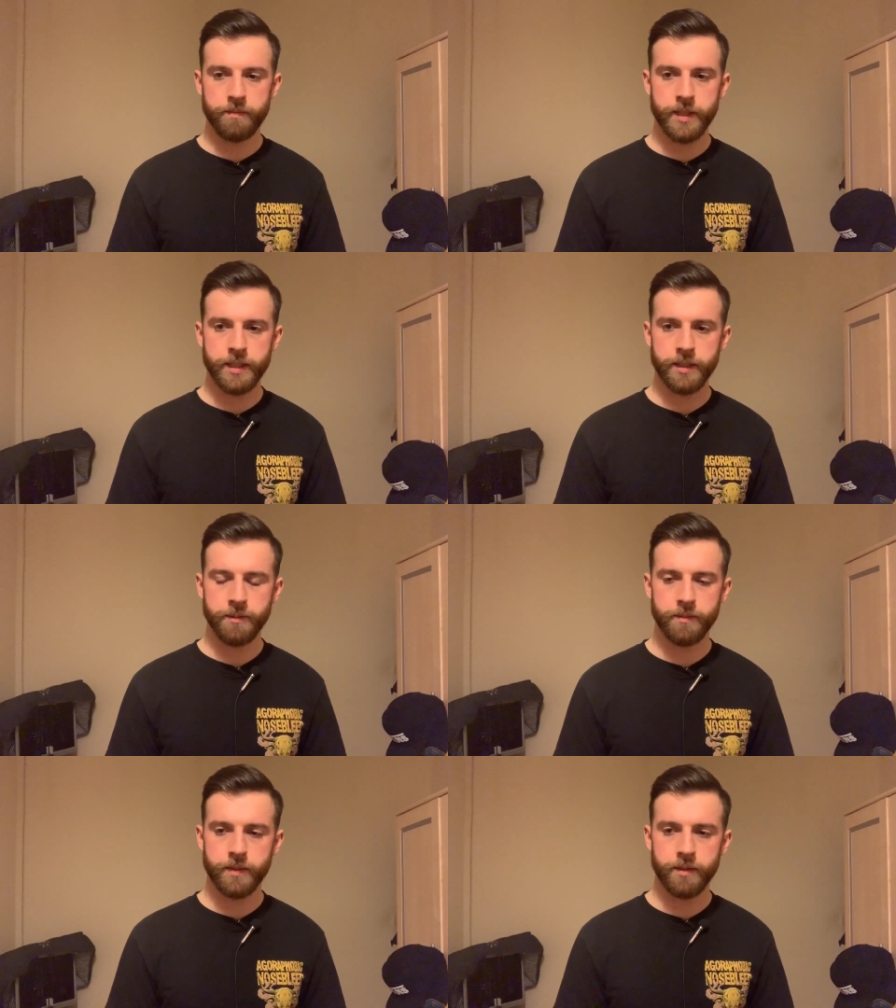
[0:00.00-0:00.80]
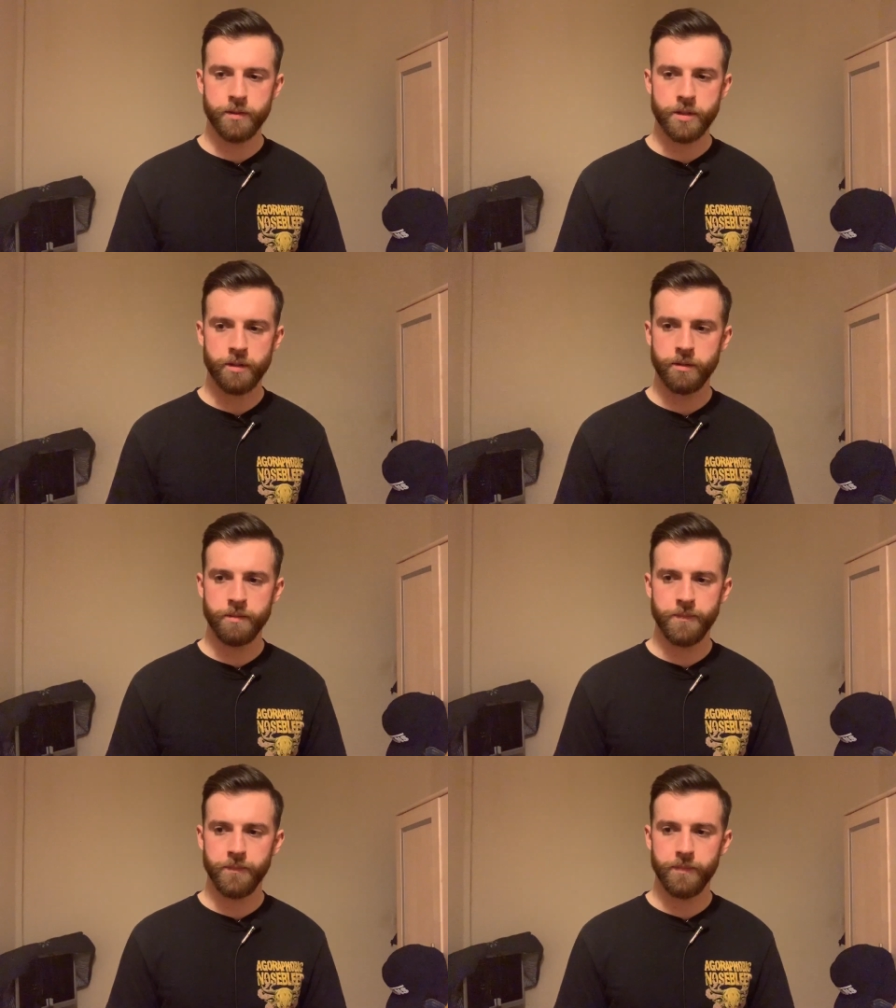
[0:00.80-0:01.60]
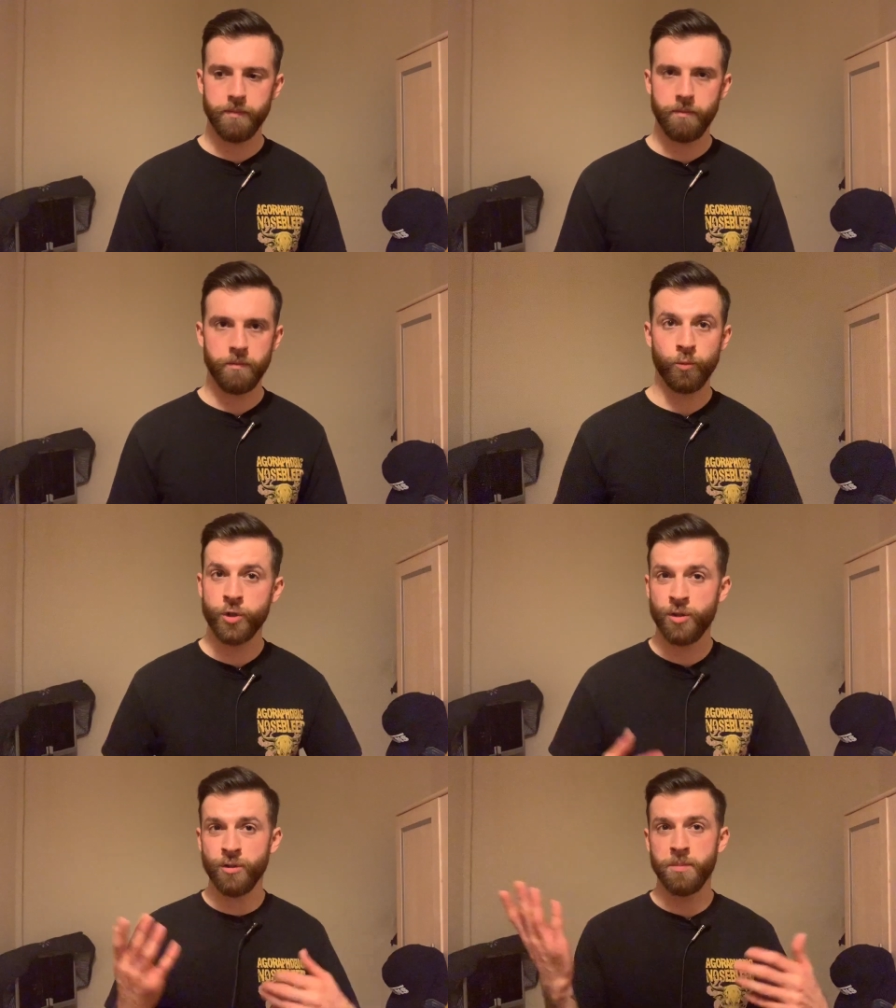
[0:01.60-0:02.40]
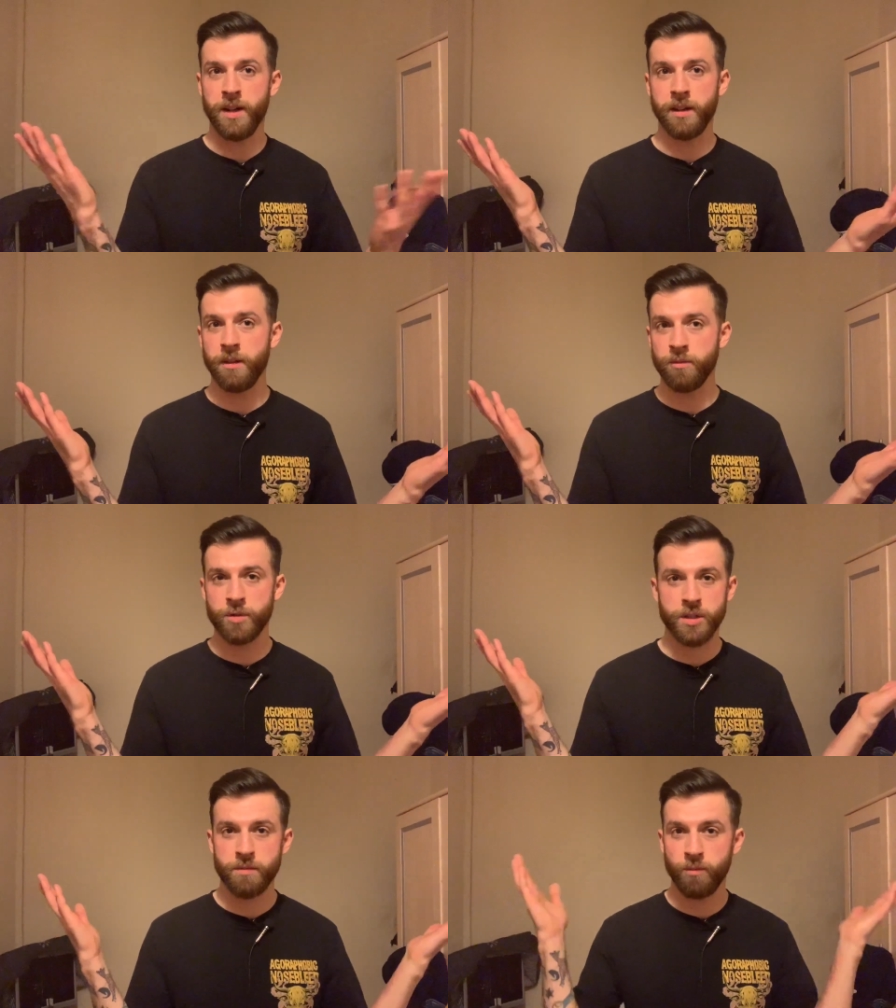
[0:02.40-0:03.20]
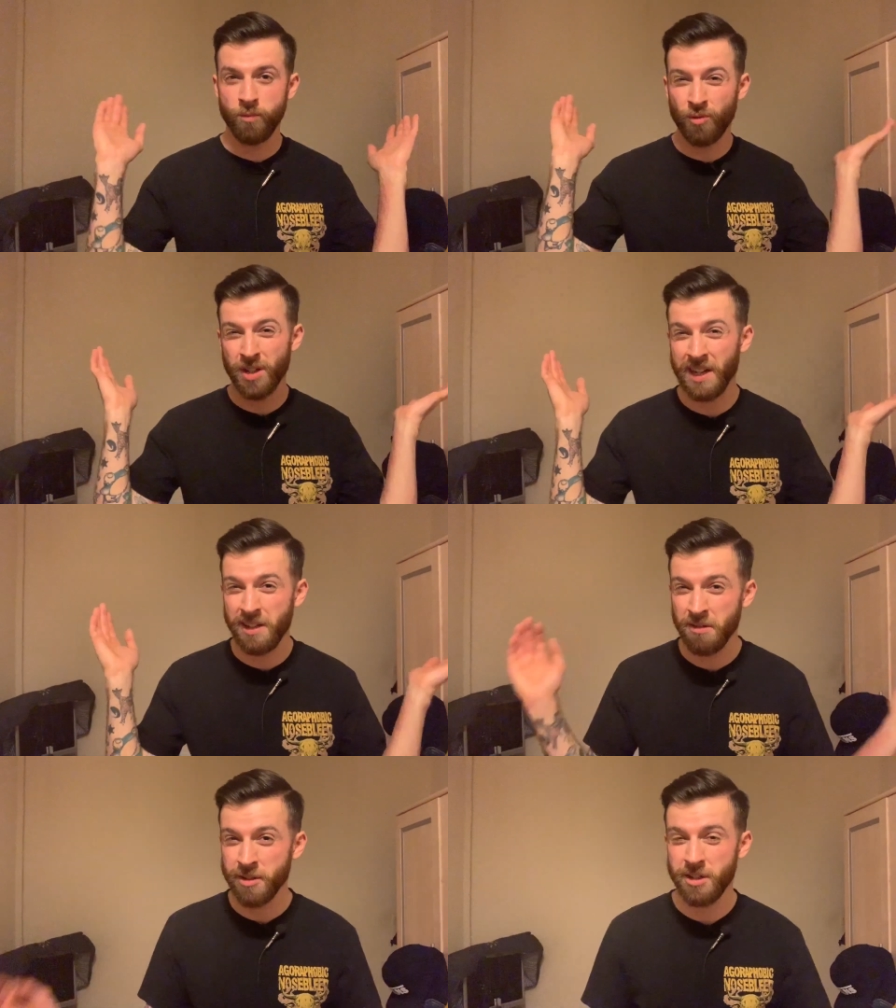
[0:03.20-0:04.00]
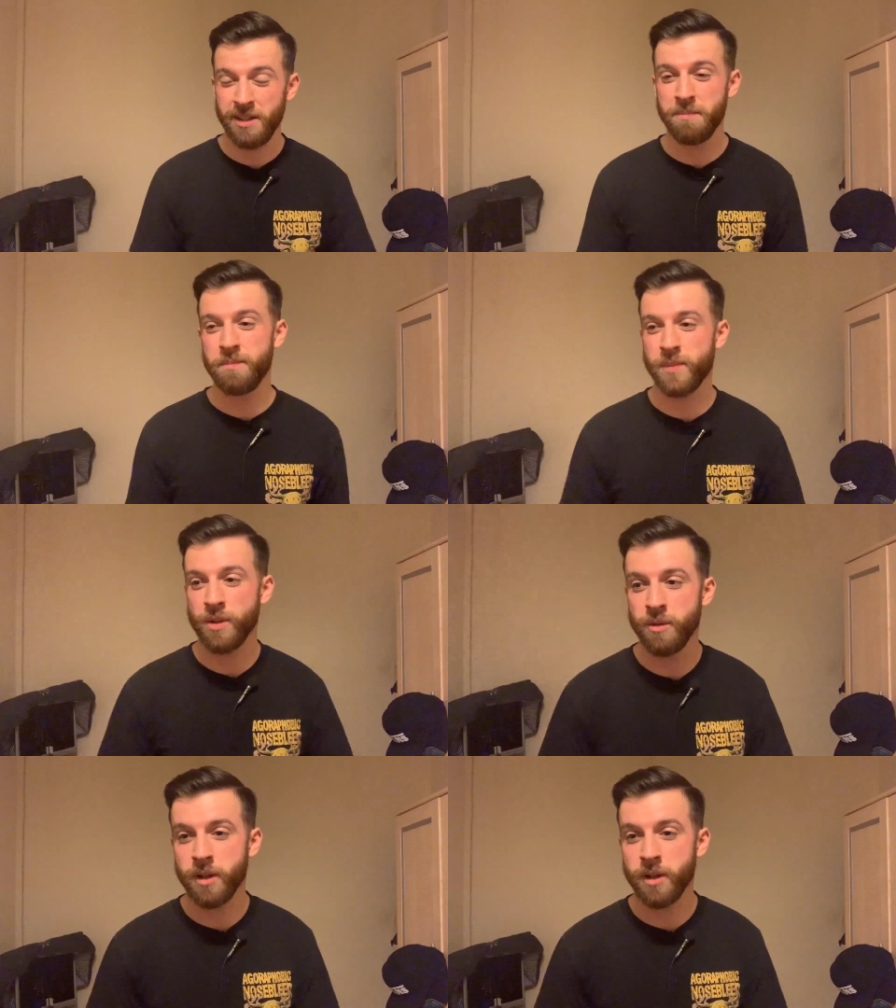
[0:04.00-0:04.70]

yeah, so what do you do about it? What's what can you actually do?